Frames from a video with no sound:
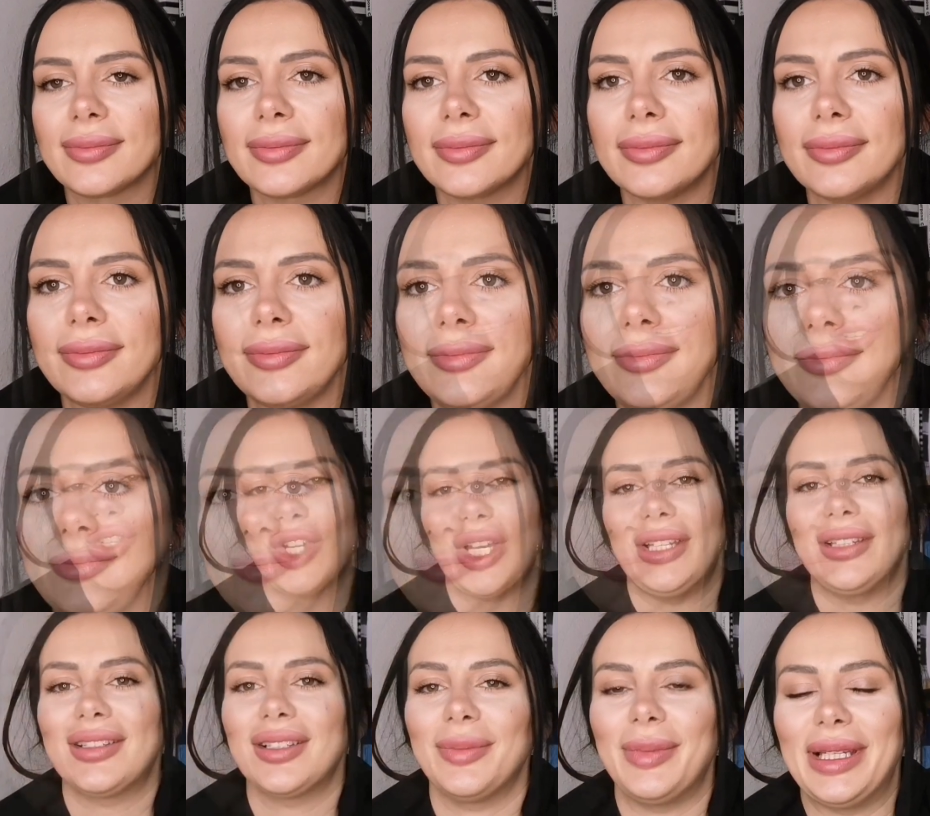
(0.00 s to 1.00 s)
Ladies and
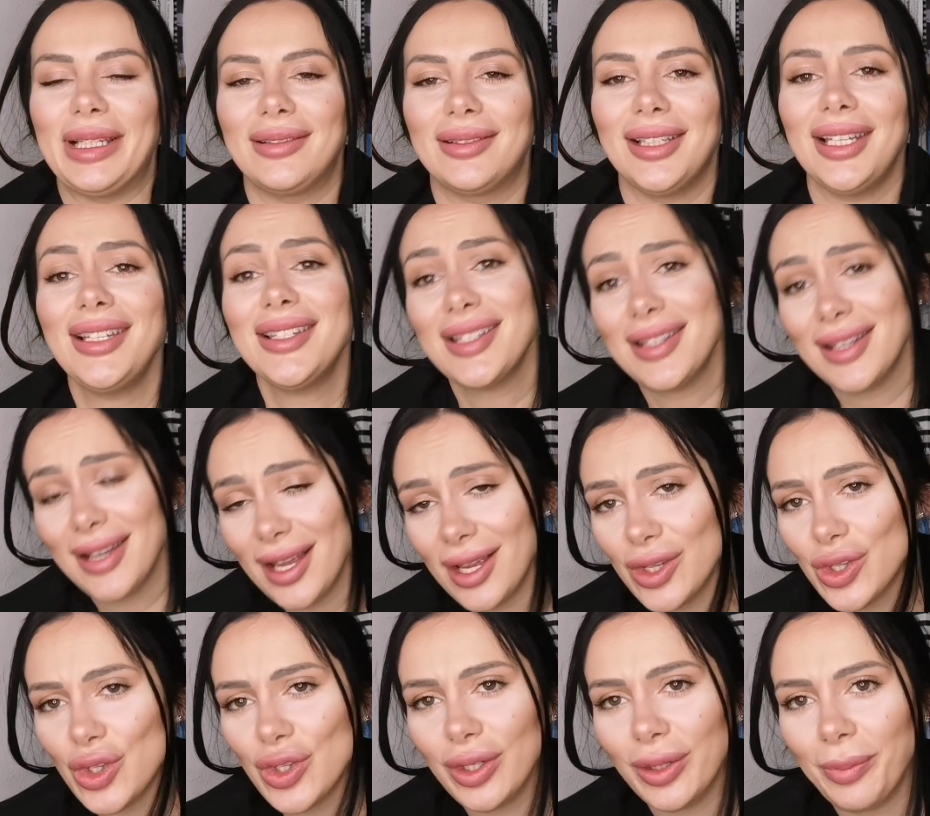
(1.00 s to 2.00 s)
gentlemen,
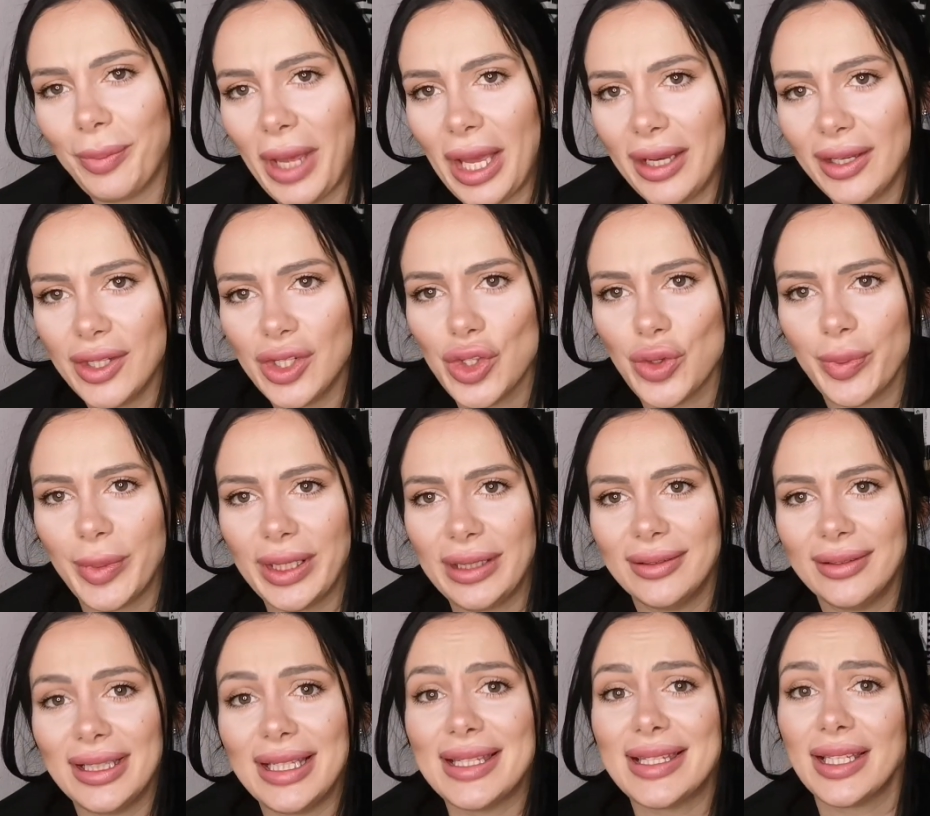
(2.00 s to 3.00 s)
international
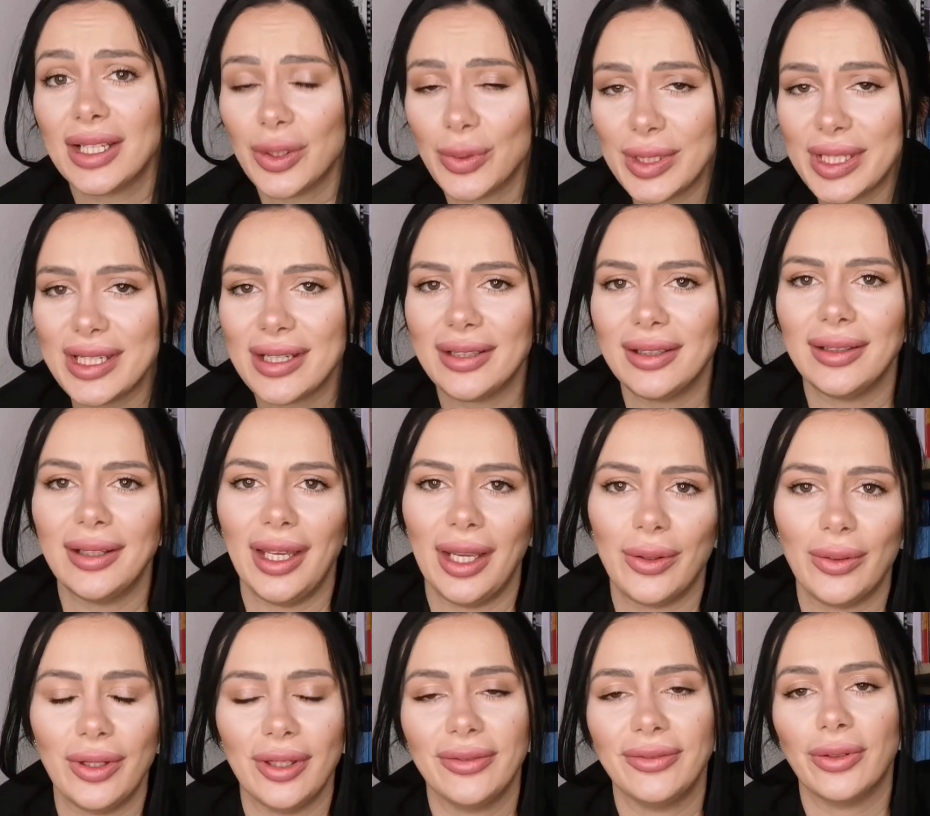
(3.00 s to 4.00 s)
management is a critical
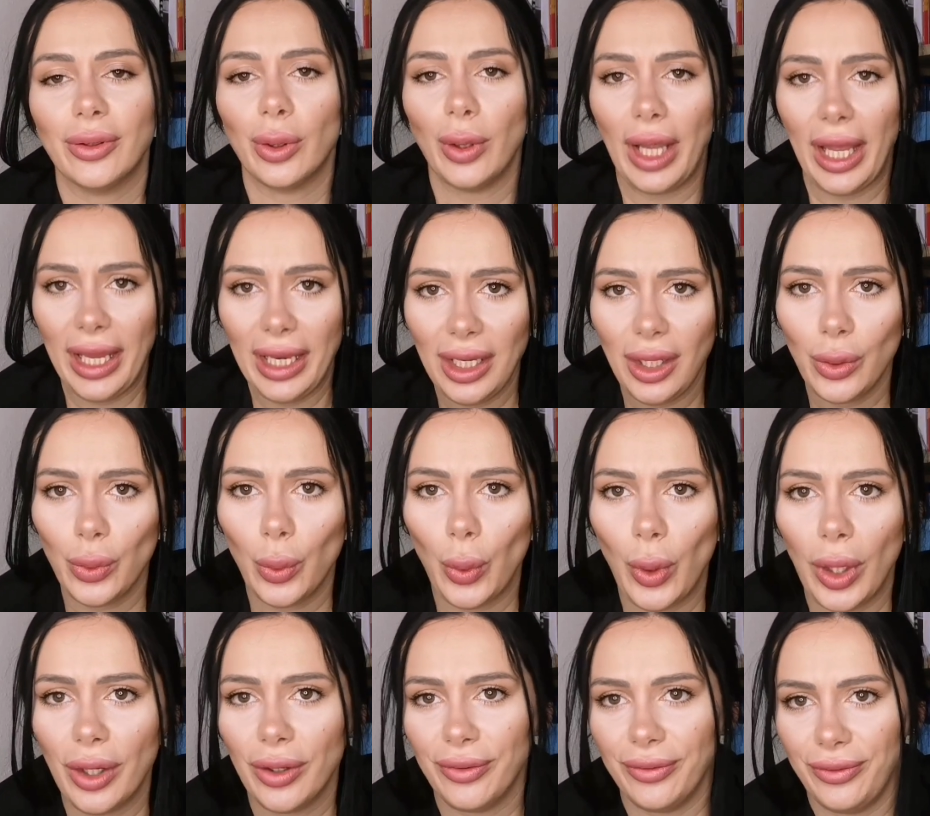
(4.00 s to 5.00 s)
area for any
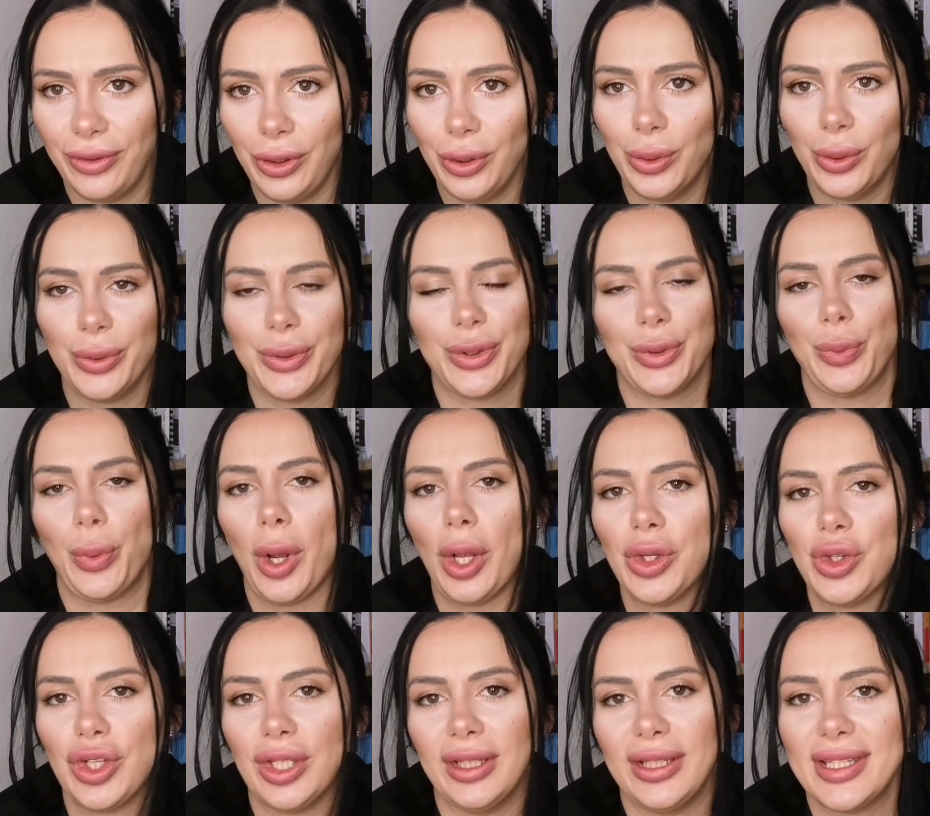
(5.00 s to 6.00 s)
one of you who's
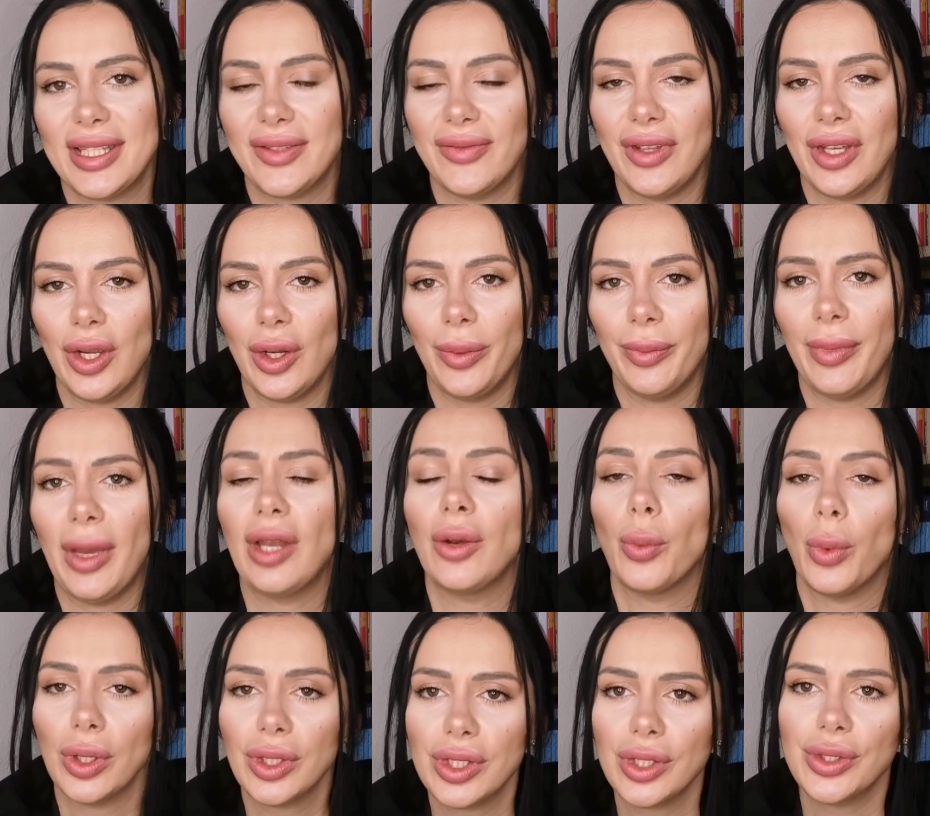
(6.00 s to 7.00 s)
watching this video
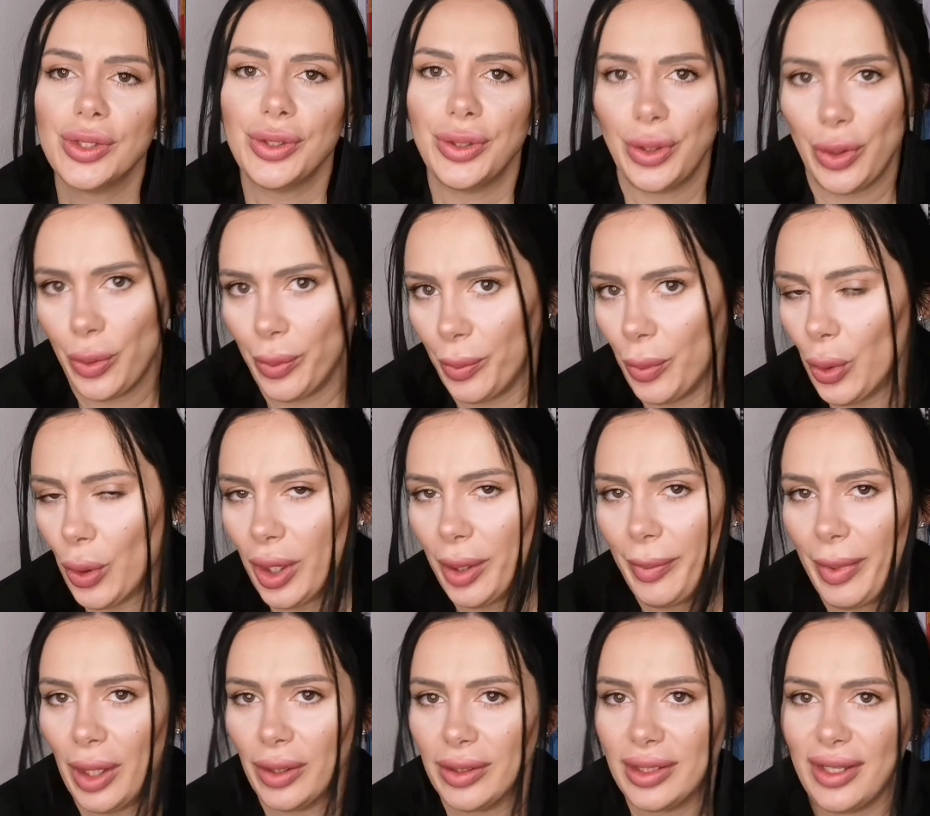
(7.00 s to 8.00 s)
and wanting to know more
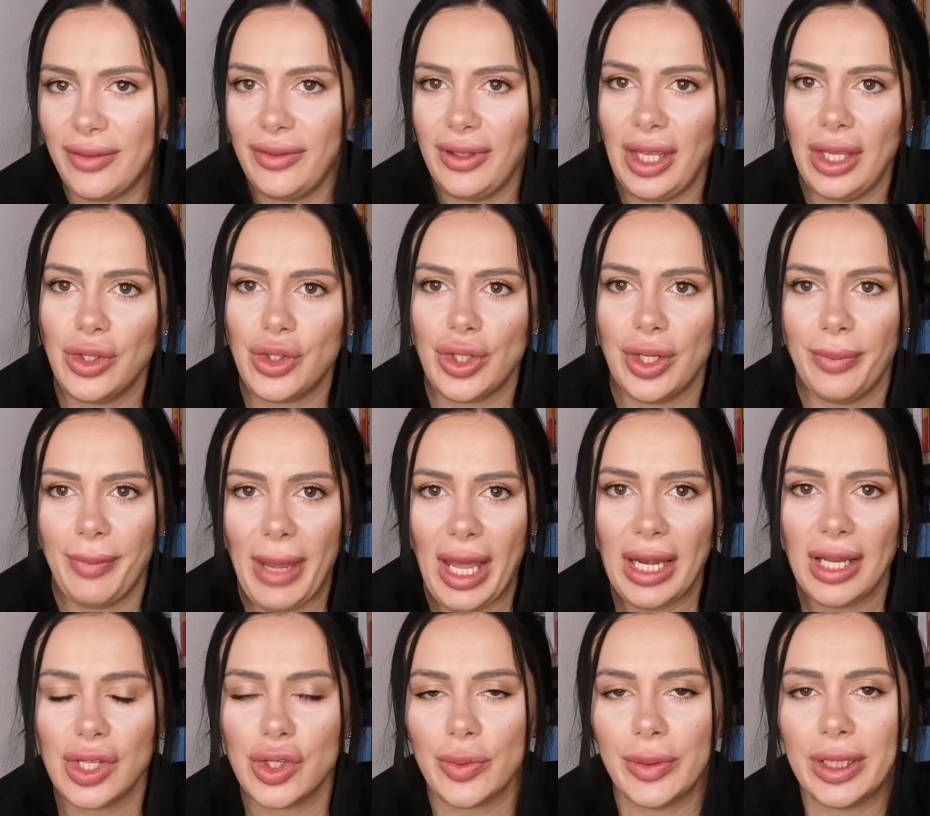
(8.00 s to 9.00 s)
about aviation
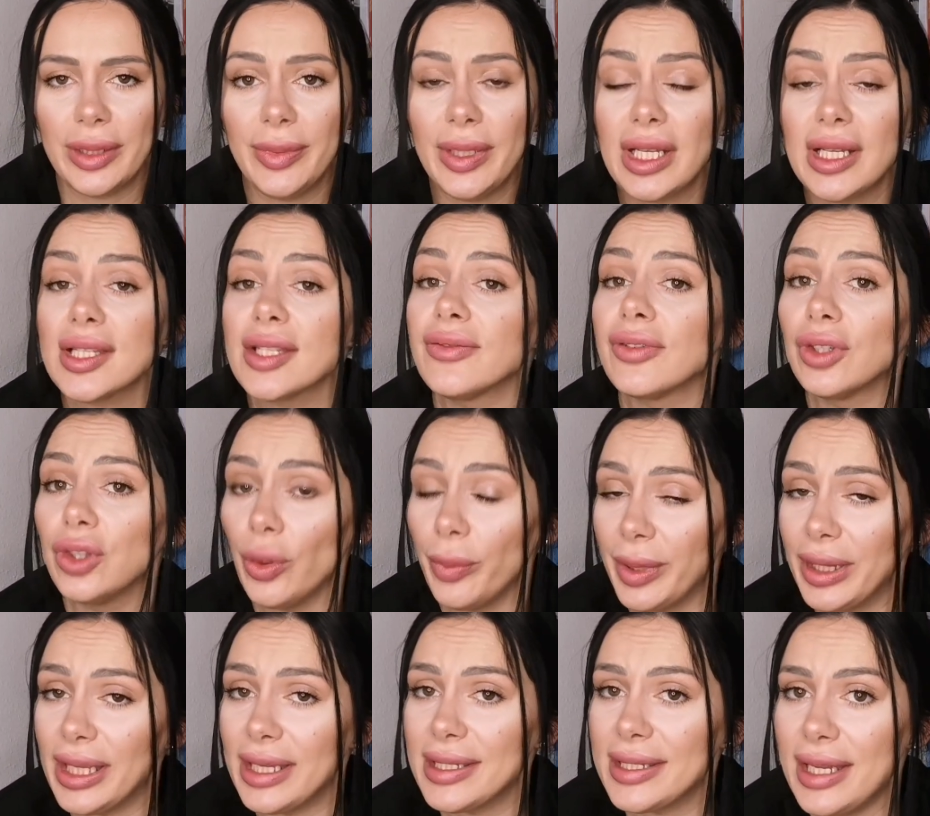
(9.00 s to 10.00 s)
management because of
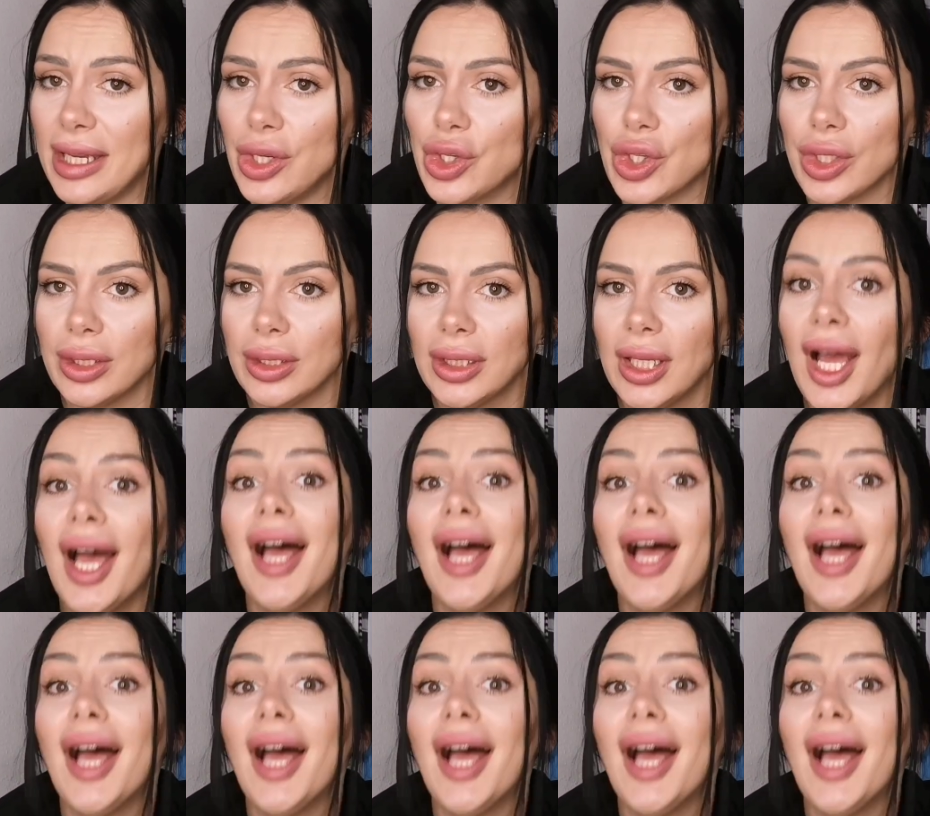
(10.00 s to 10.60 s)
globalization,